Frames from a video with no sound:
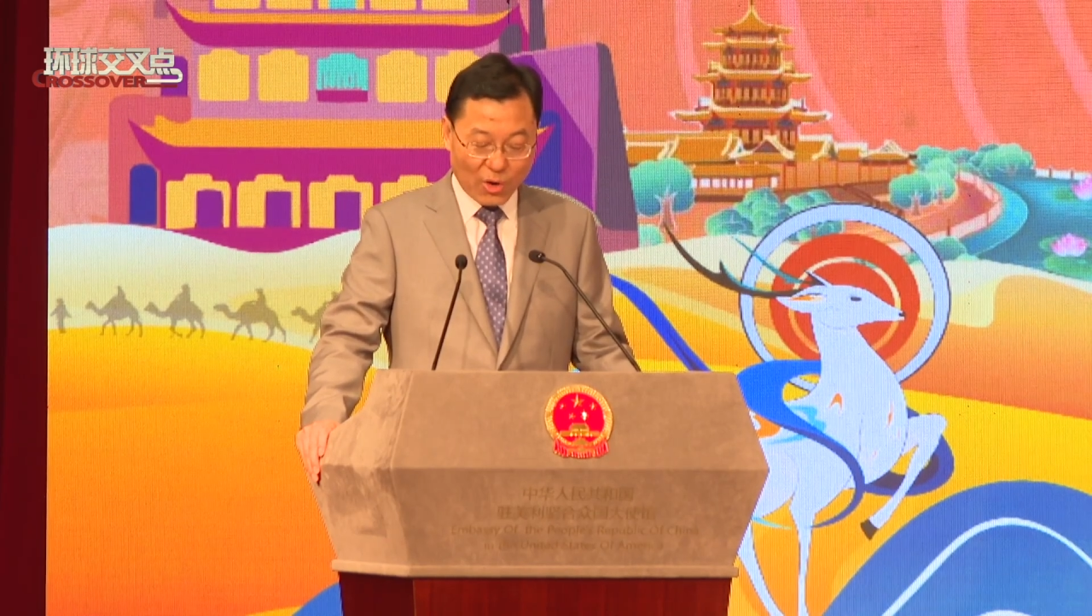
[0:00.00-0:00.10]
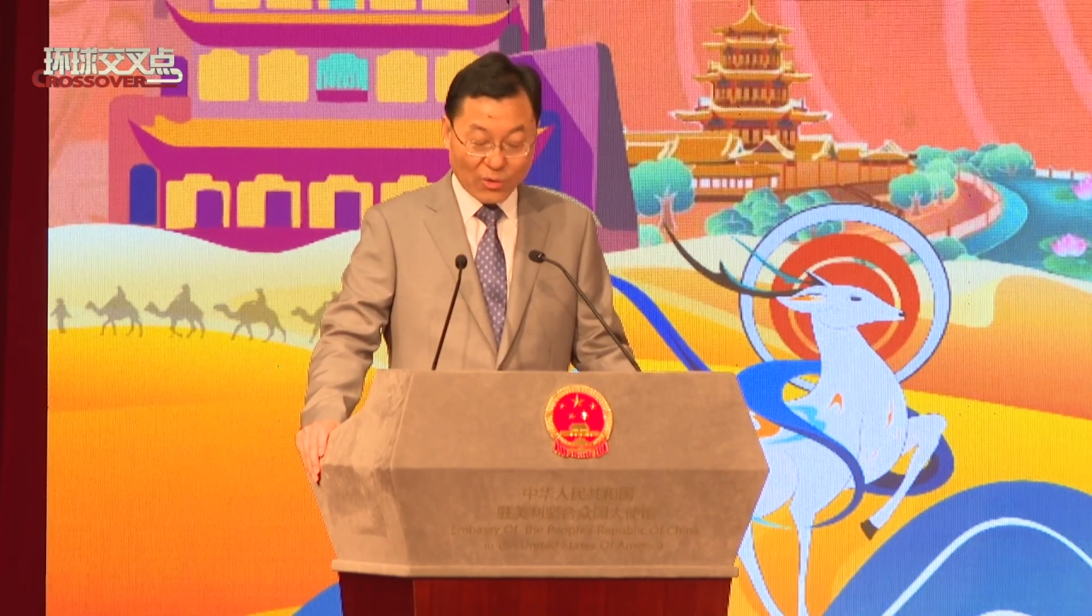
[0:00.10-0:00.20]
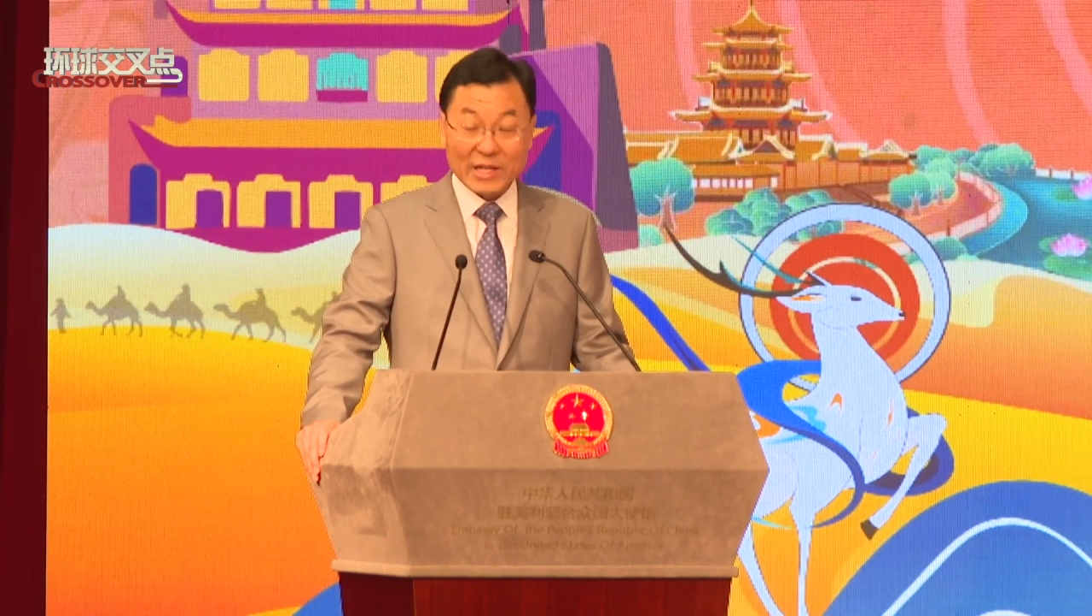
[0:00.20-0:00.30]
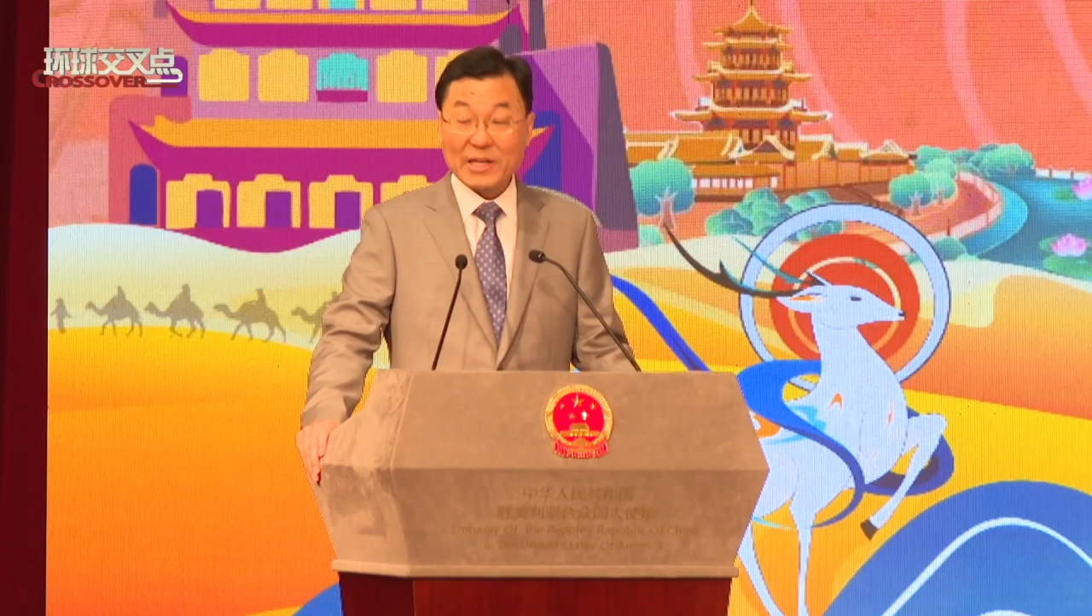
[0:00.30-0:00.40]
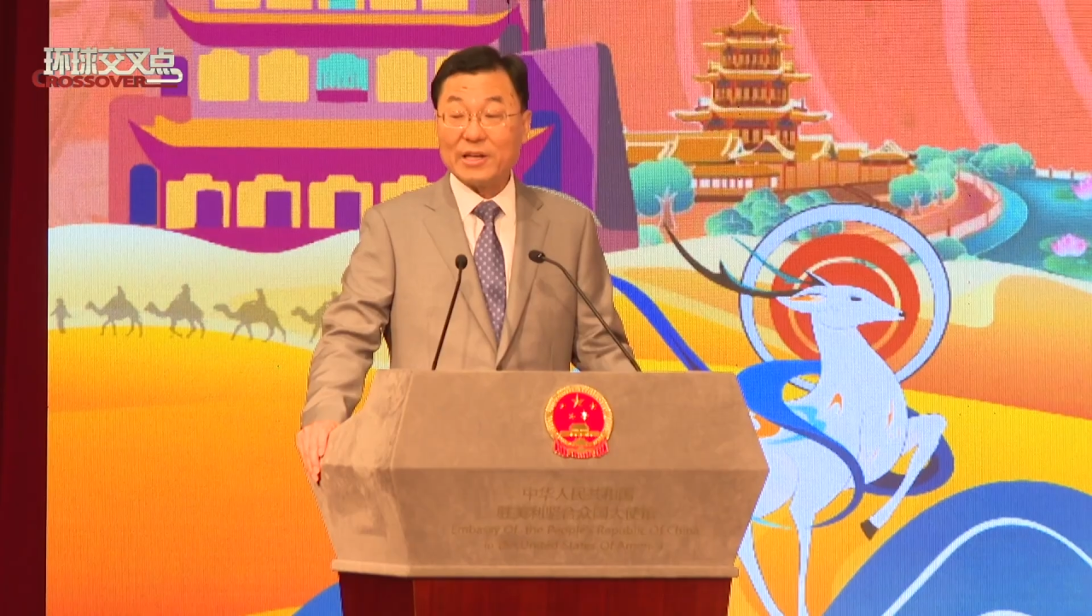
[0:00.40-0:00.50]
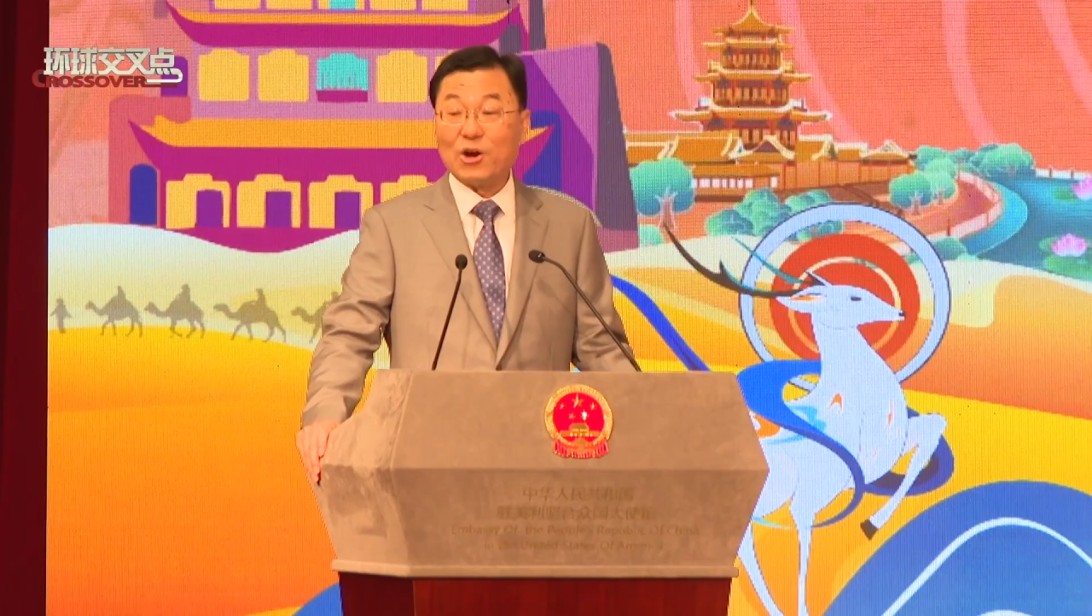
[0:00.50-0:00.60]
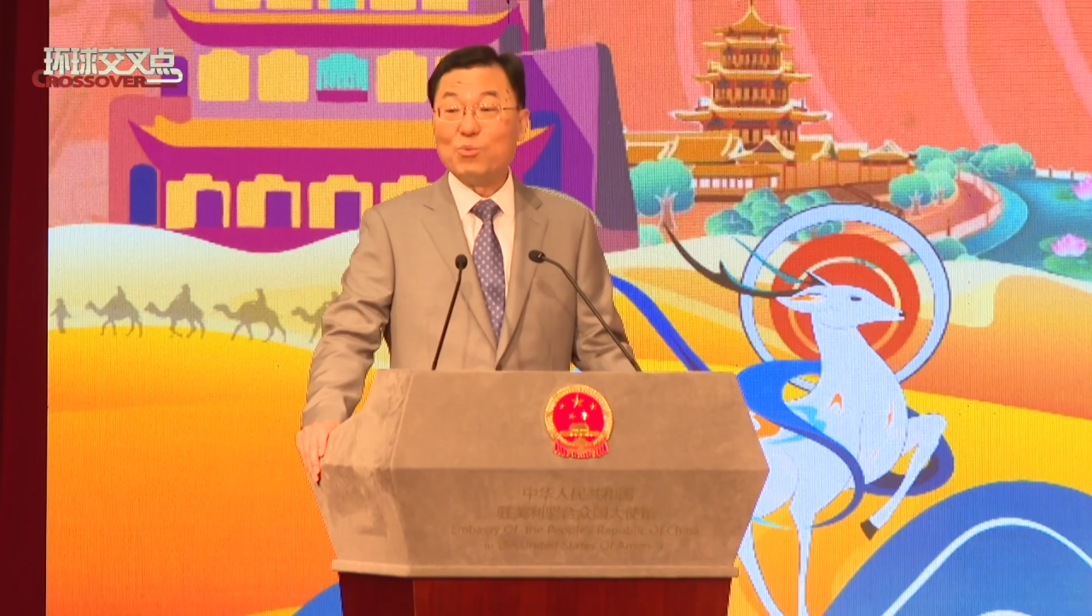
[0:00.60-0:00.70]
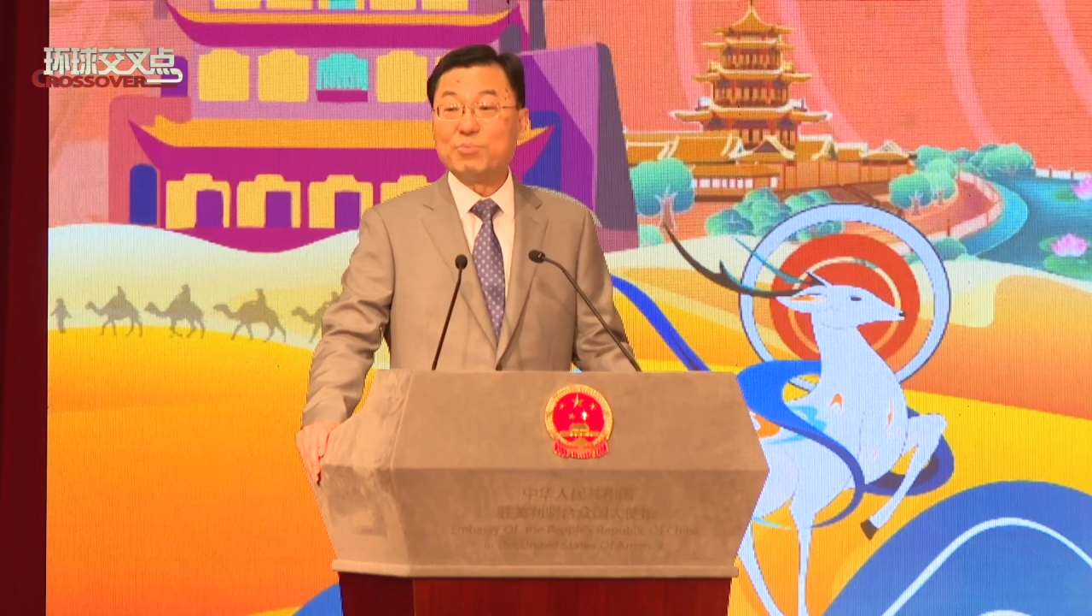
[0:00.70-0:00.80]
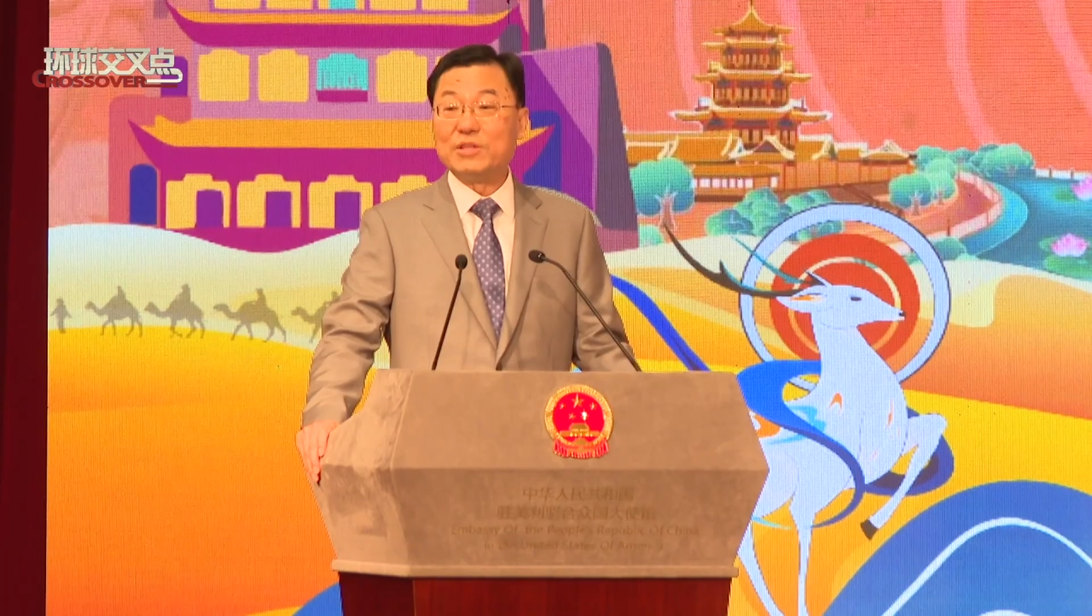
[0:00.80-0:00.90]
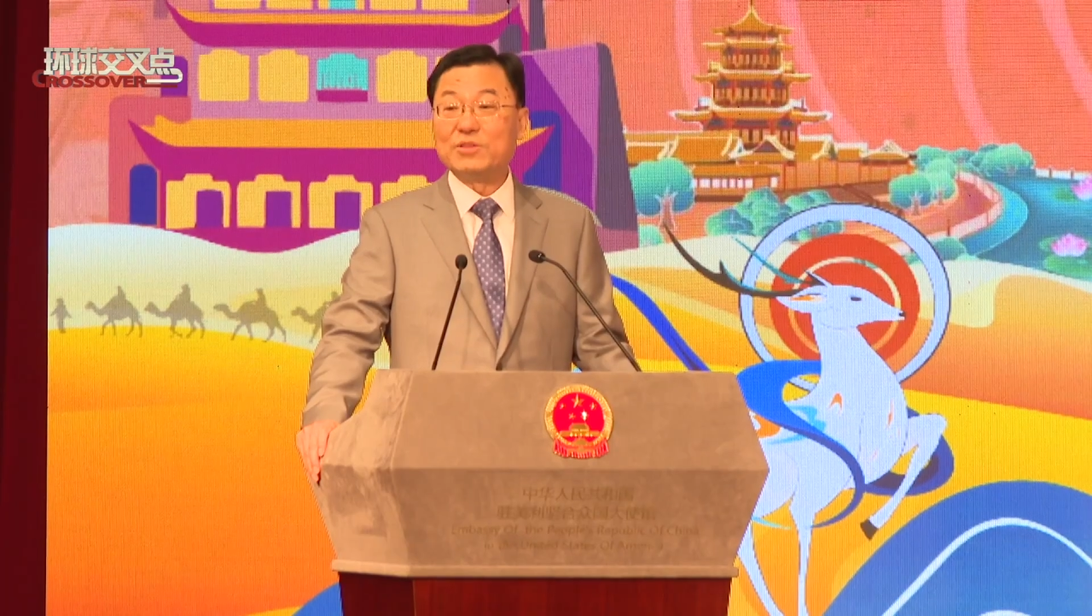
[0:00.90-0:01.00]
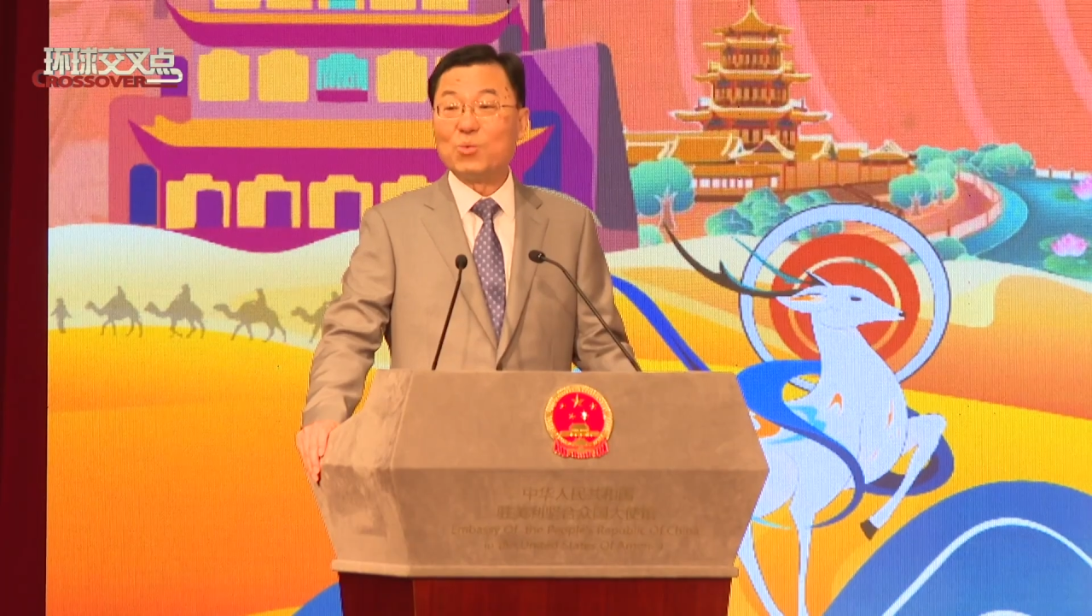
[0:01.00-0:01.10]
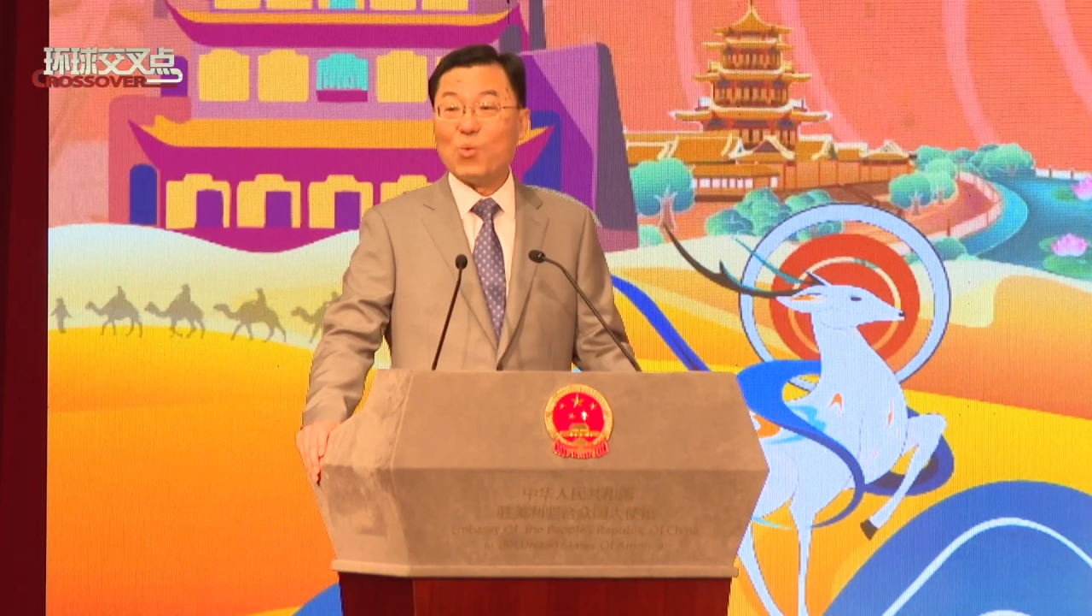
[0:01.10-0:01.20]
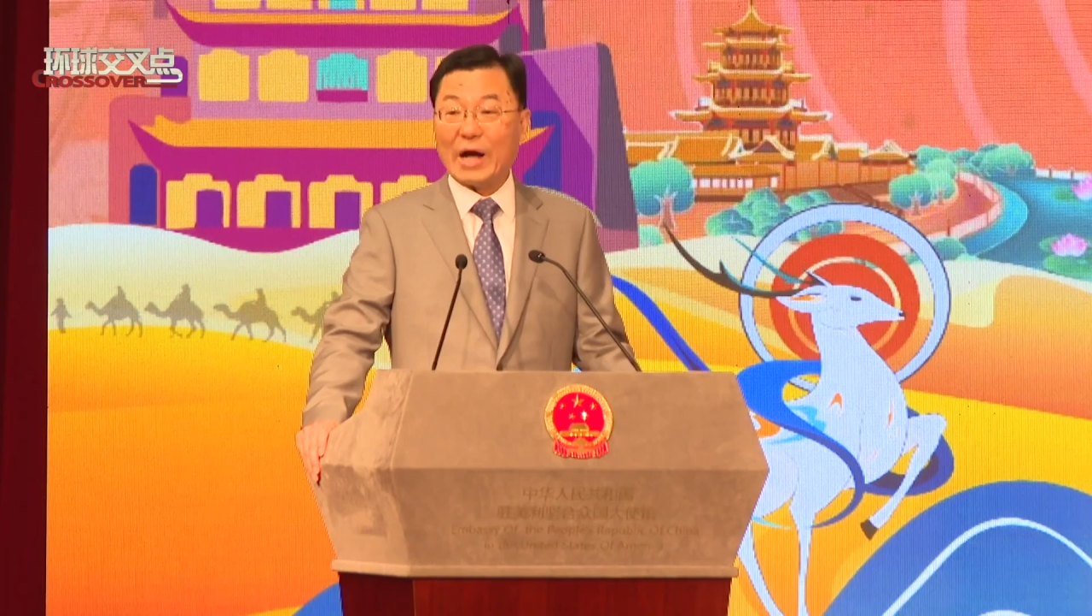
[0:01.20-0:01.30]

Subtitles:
only open